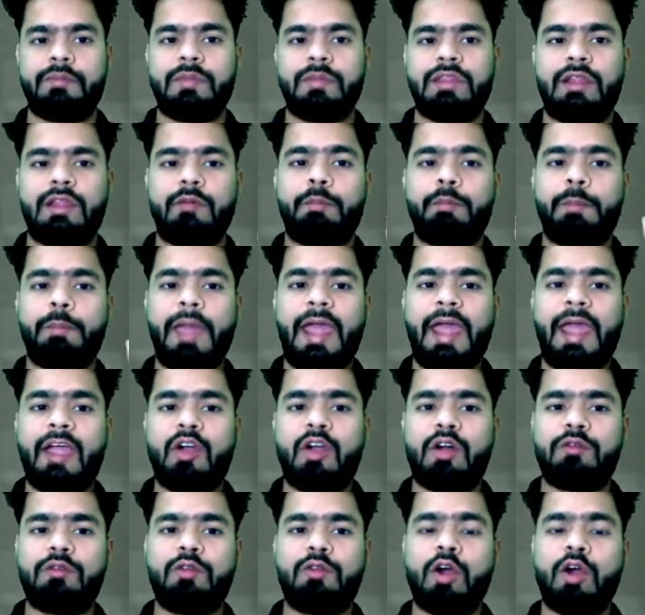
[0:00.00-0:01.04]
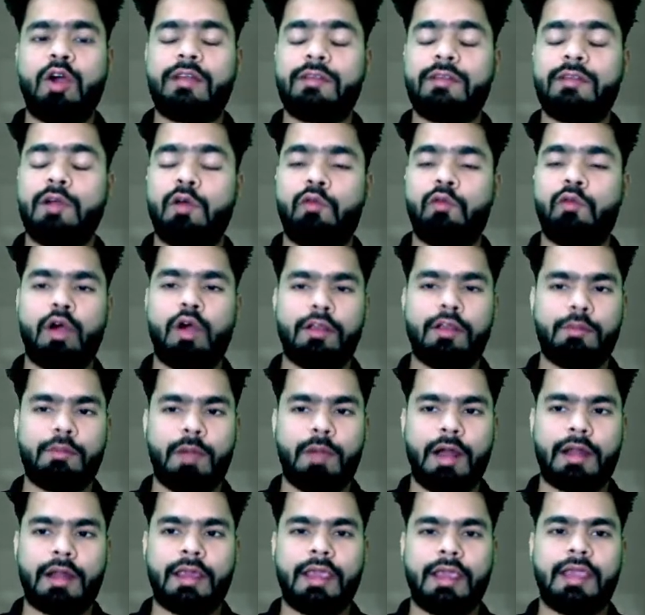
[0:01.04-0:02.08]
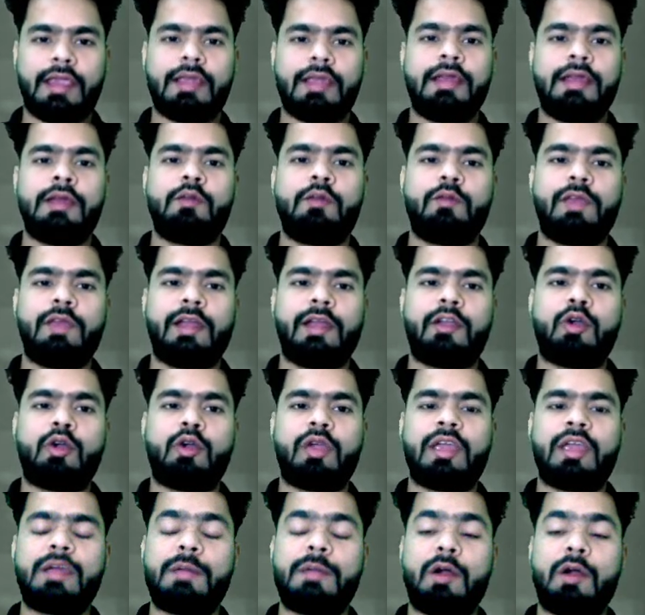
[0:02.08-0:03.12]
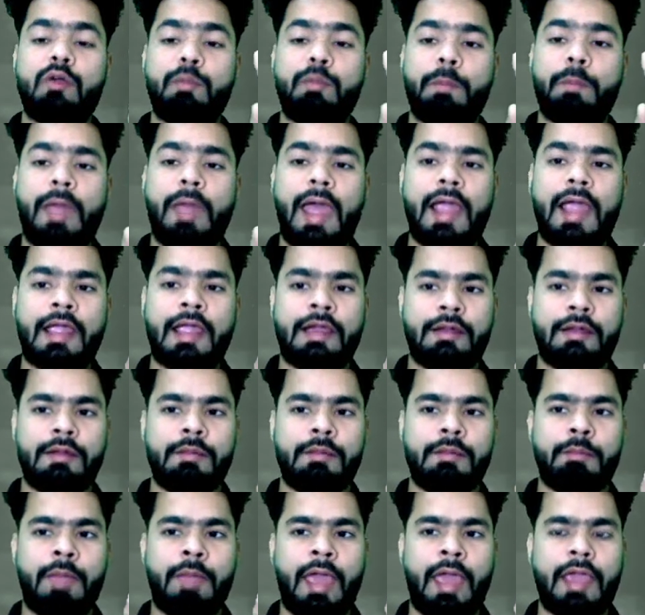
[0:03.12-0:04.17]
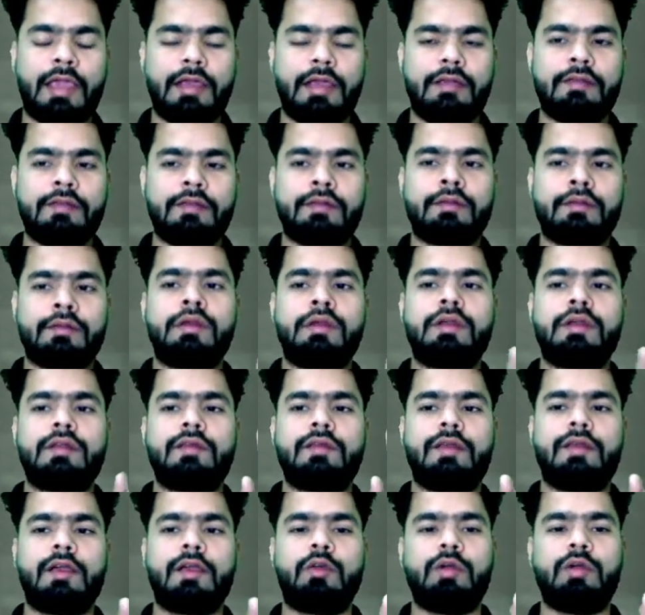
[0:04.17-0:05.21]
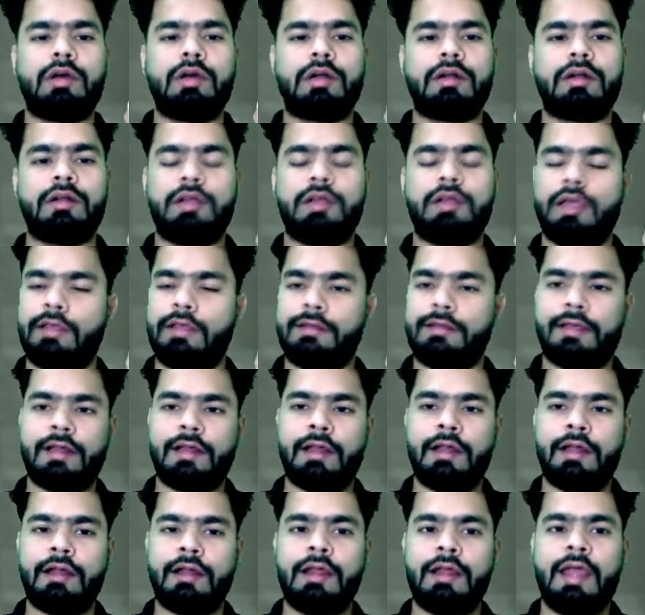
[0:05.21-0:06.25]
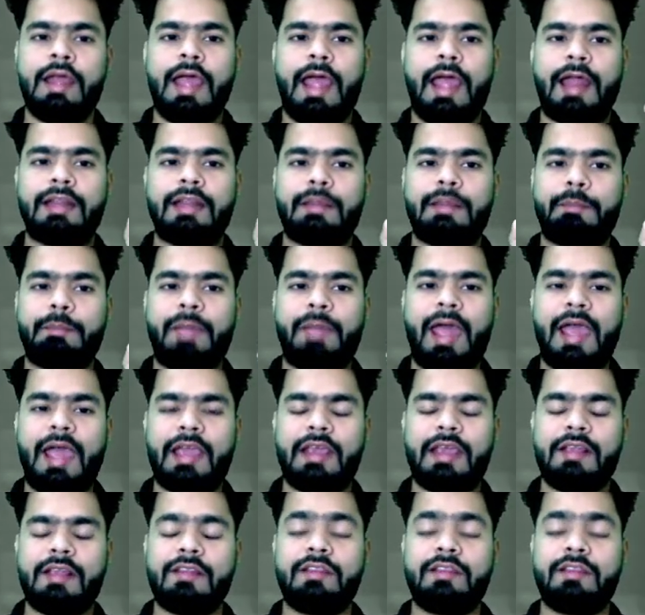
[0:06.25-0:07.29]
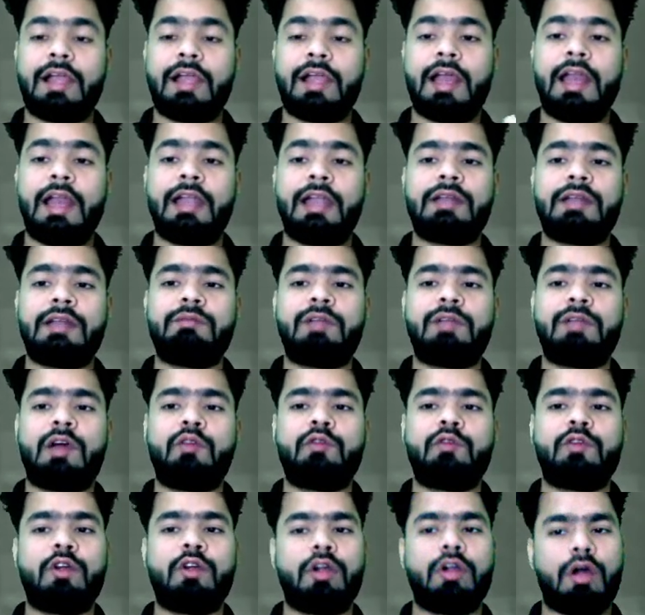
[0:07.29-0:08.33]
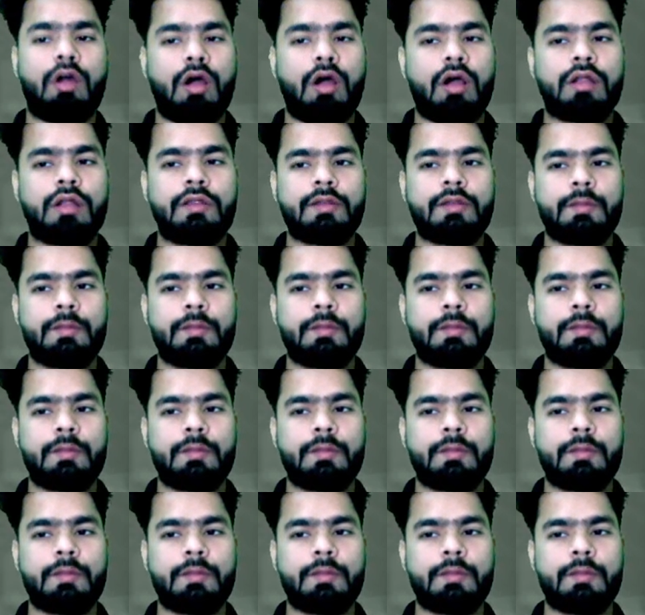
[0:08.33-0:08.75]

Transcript: The pack of dogs was barking. We are talking about pack. Pack is singular. Is it clear? And the pack is the collective noun for dogs.